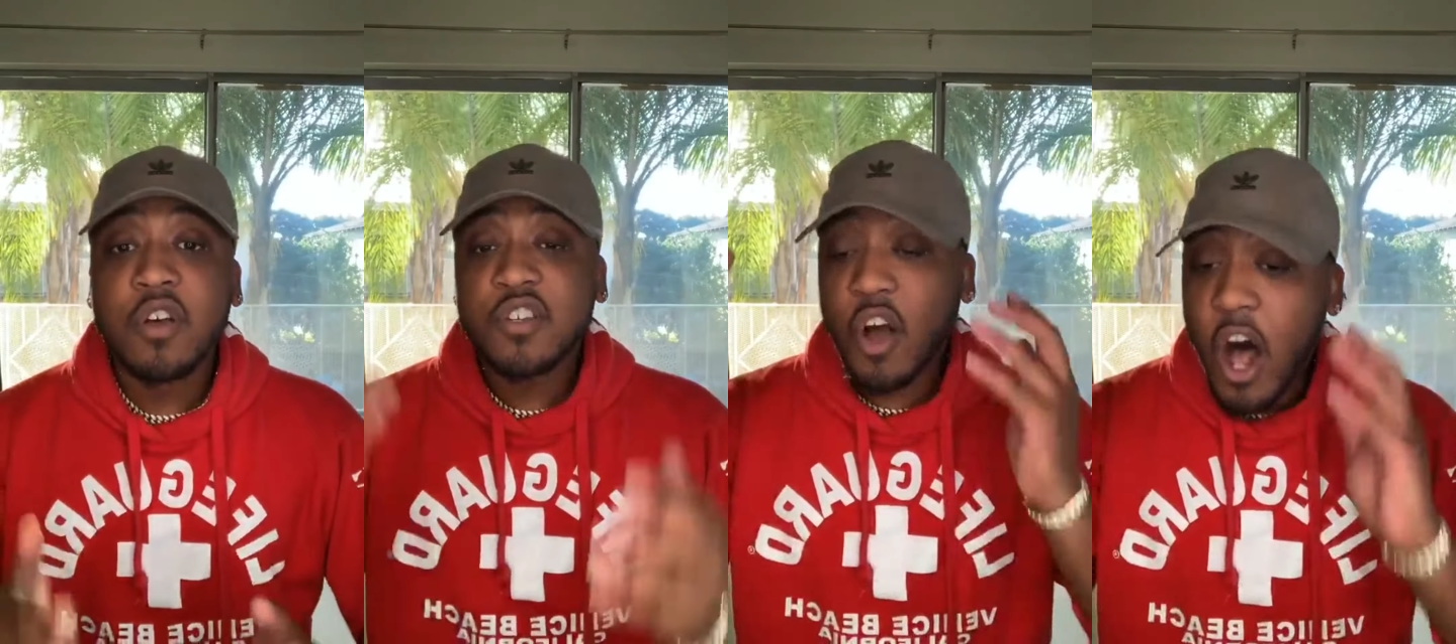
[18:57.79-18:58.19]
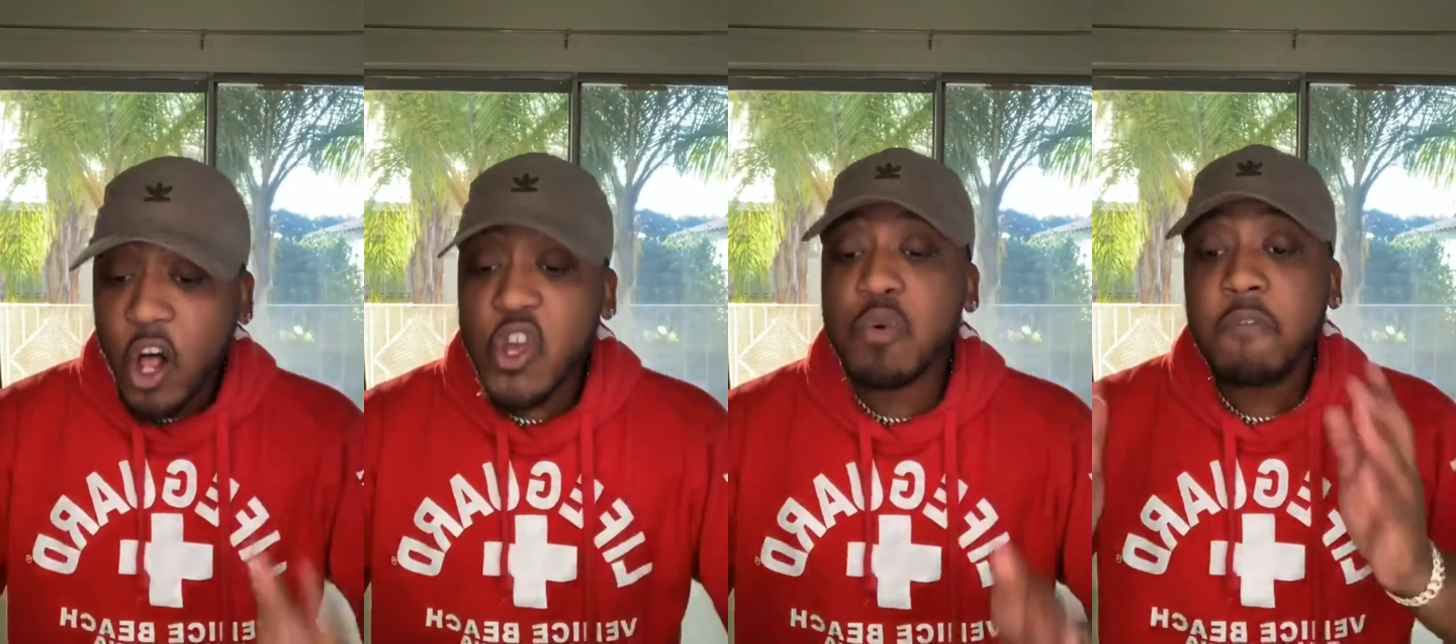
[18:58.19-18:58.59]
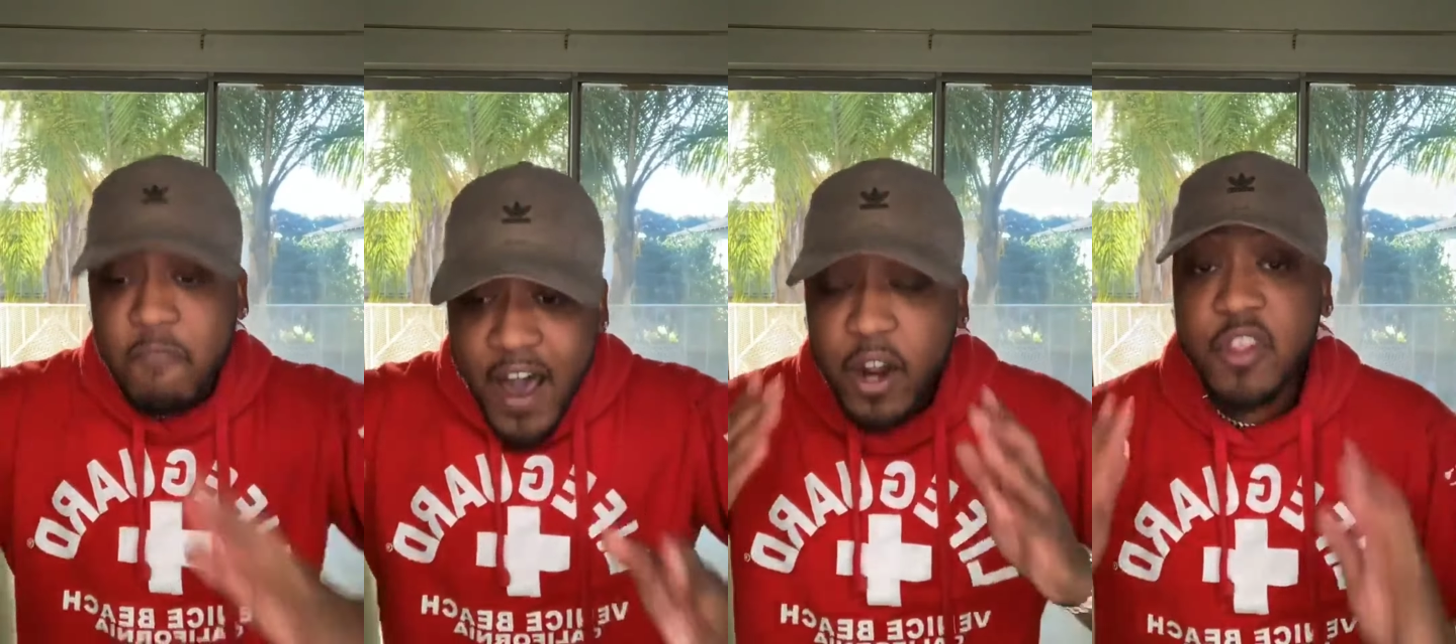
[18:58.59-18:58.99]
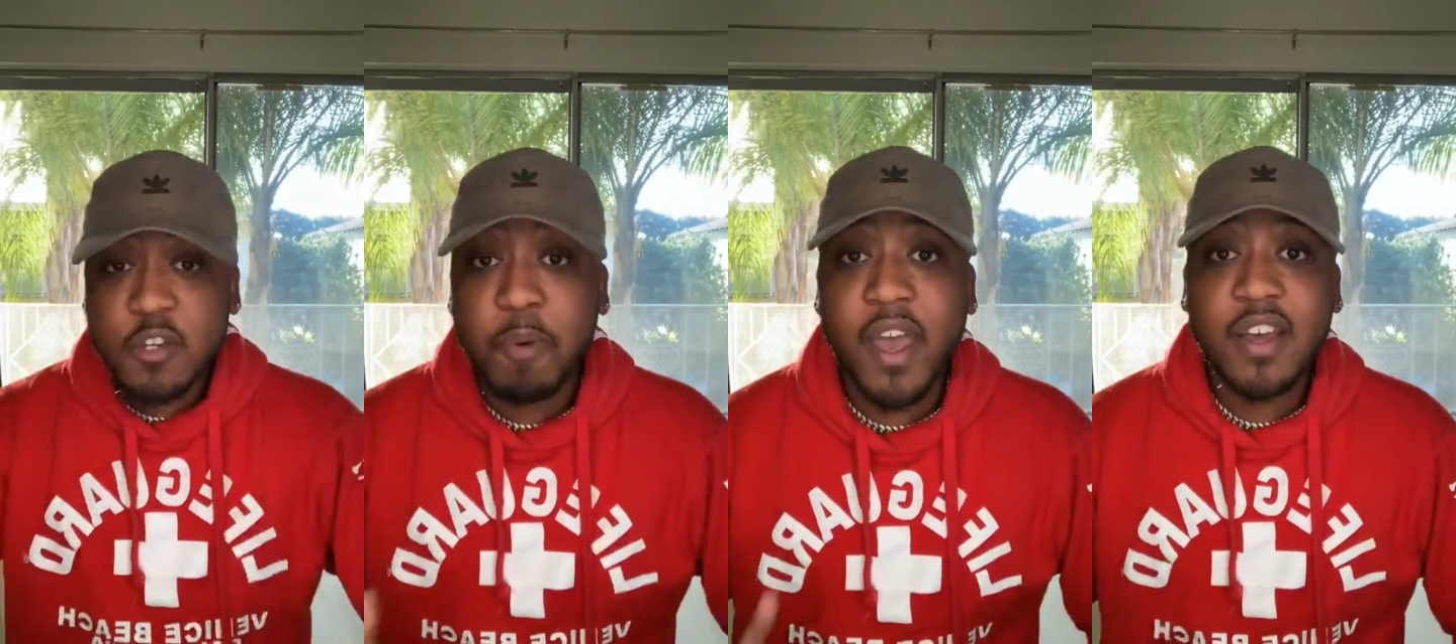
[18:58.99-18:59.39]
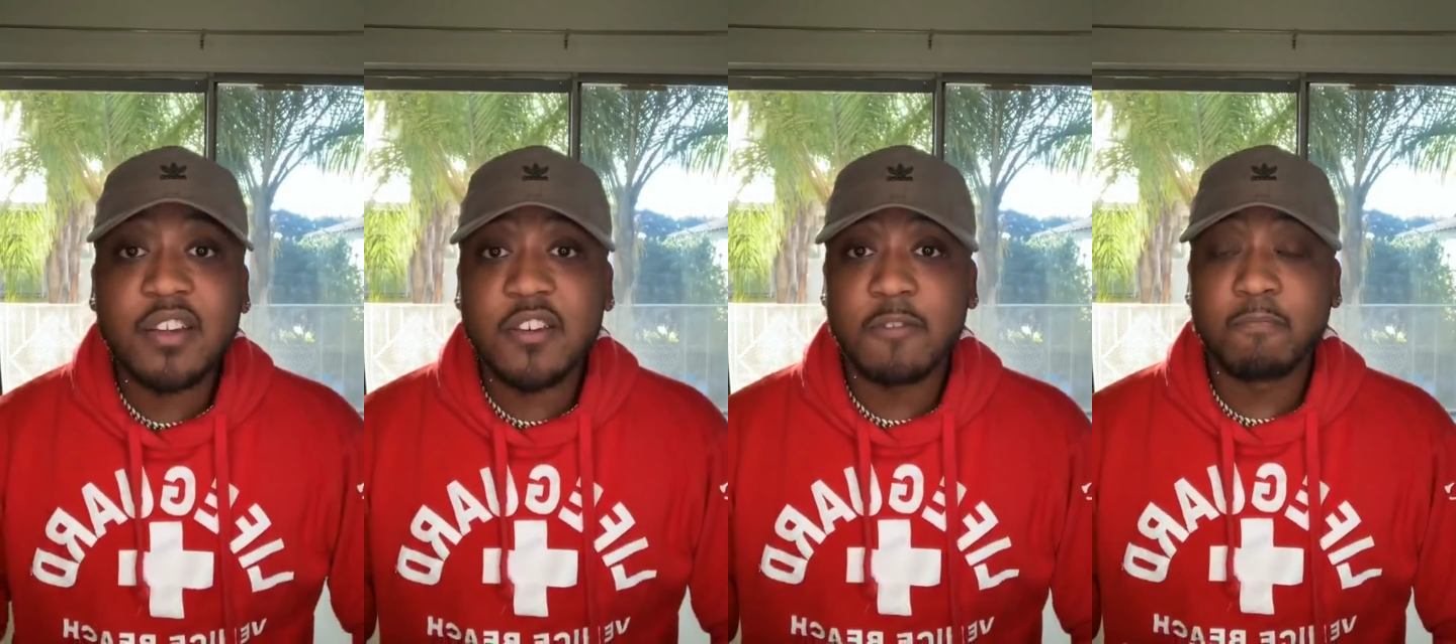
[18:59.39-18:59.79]
So all you will find on this
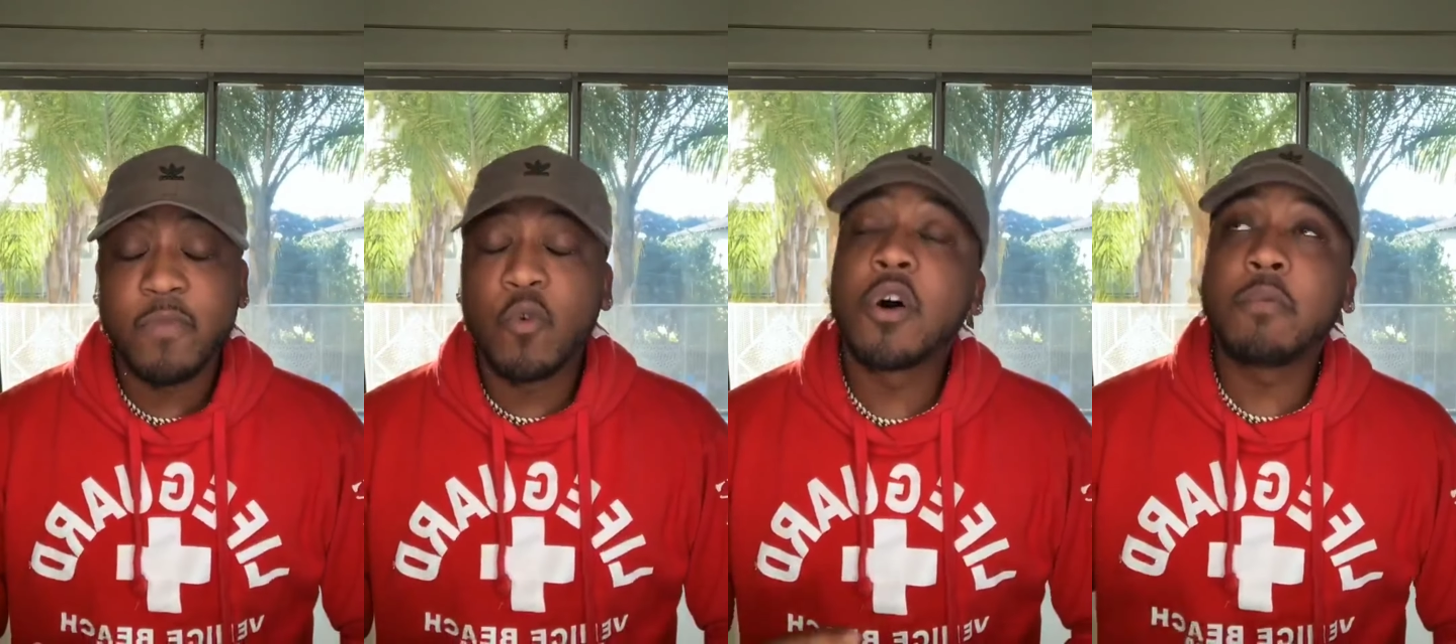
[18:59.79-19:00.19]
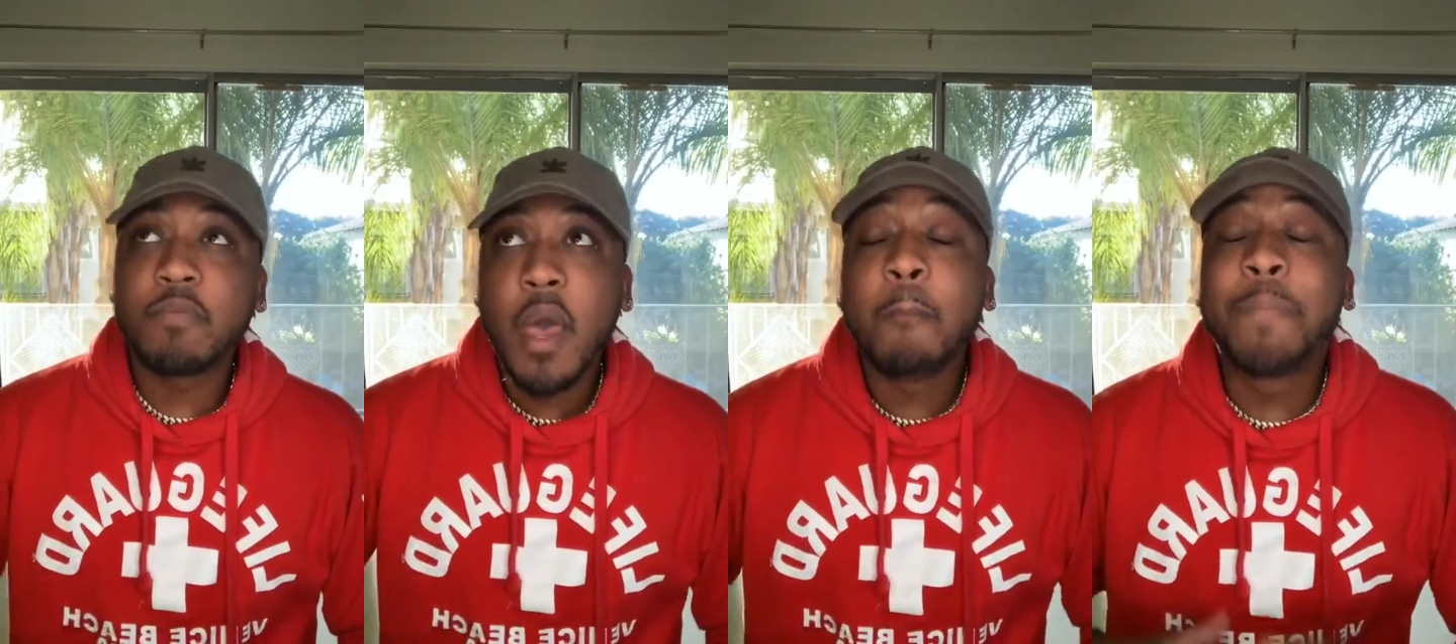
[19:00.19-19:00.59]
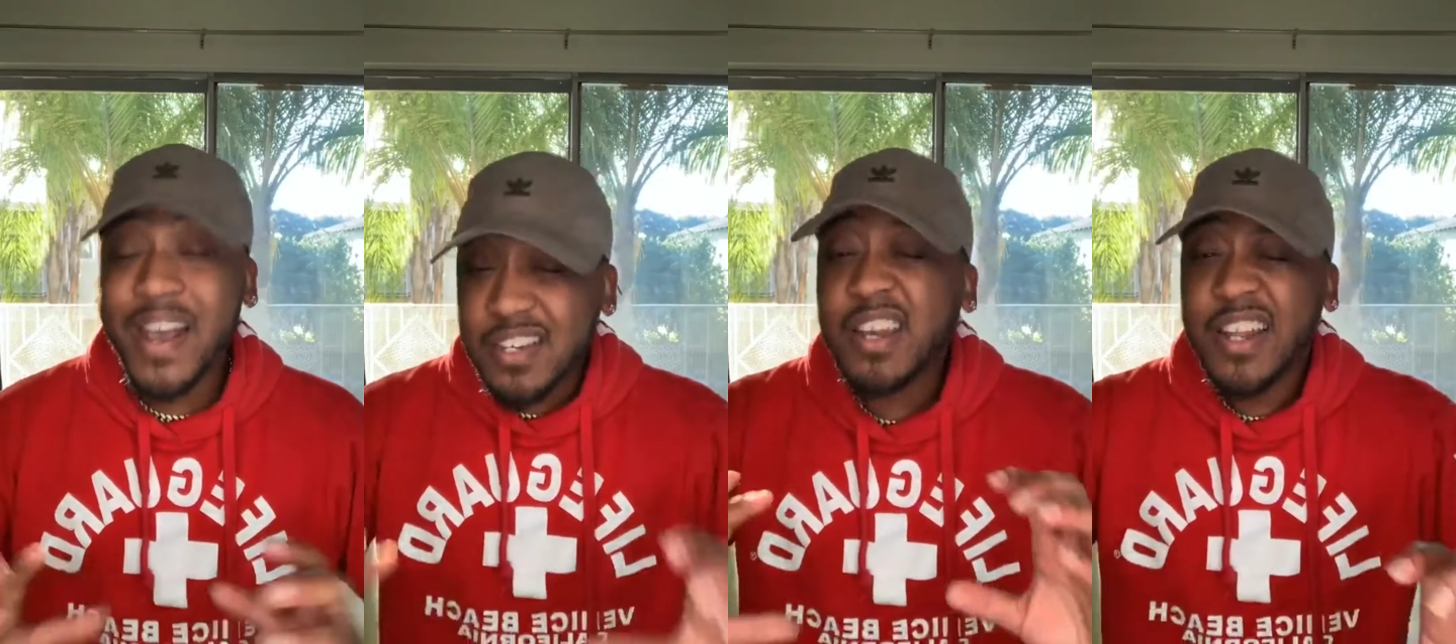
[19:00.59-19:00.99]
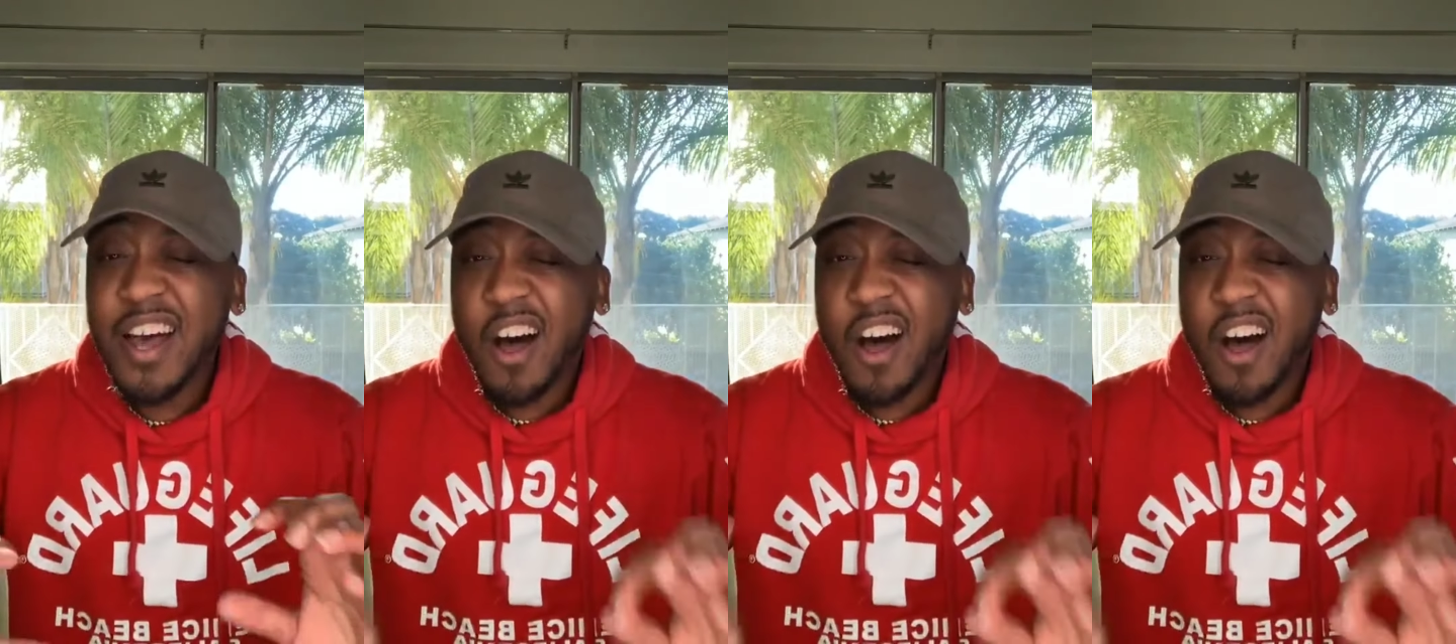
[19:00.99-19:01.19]
page, well, basically